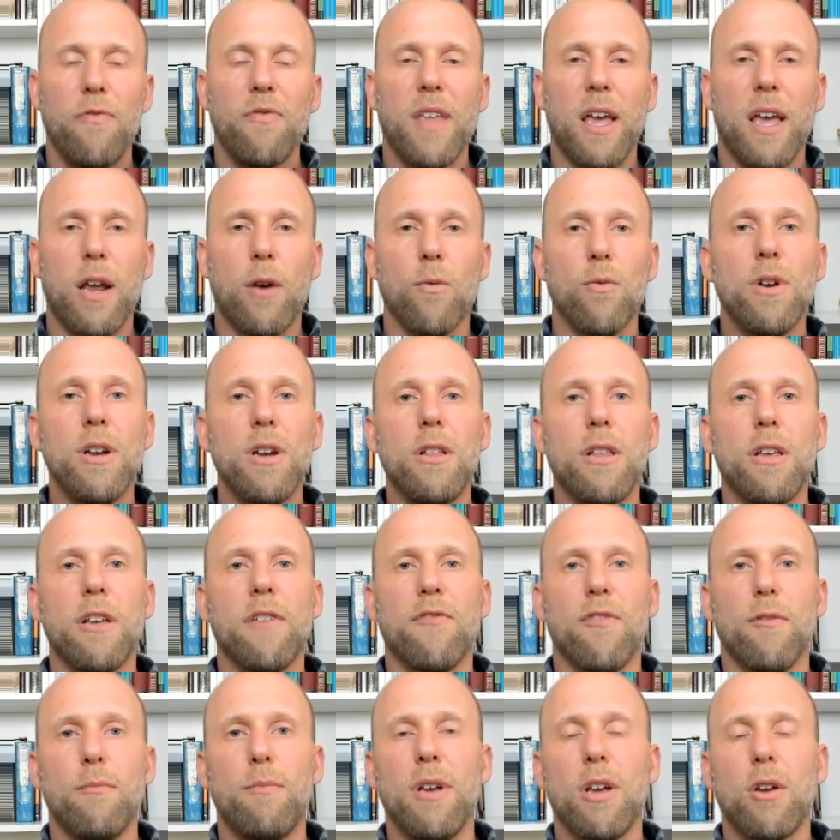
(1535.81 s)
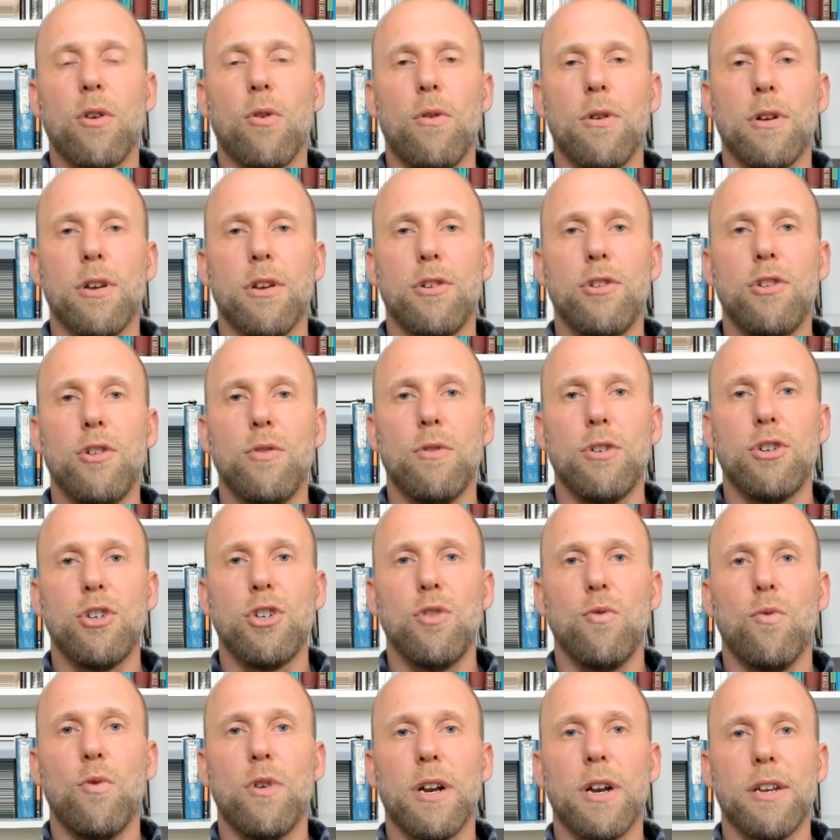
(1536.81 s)
And really, for Bitcoin to do what
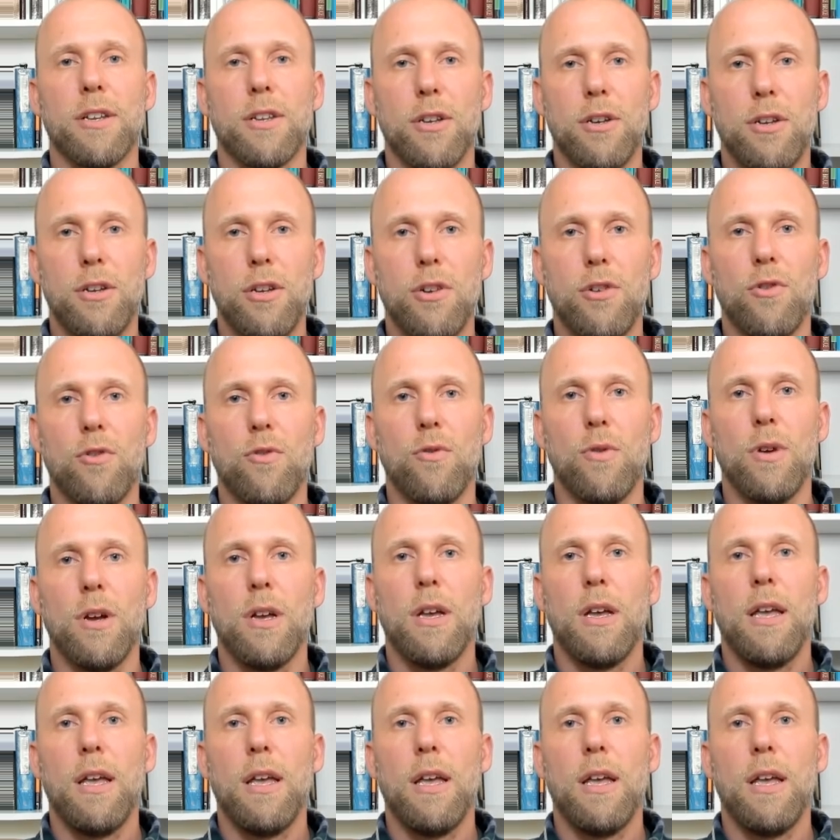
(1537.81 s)
you want it to do